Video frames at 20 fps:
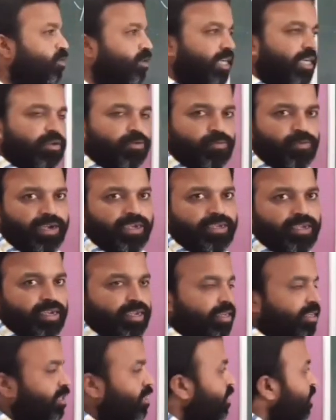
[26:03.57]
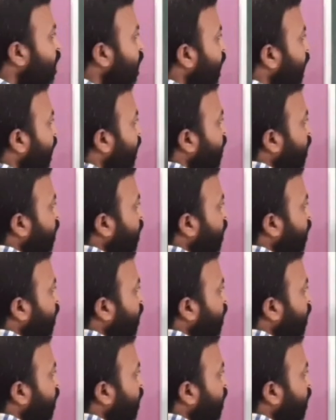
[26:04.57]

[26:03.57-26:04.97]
To get yn, I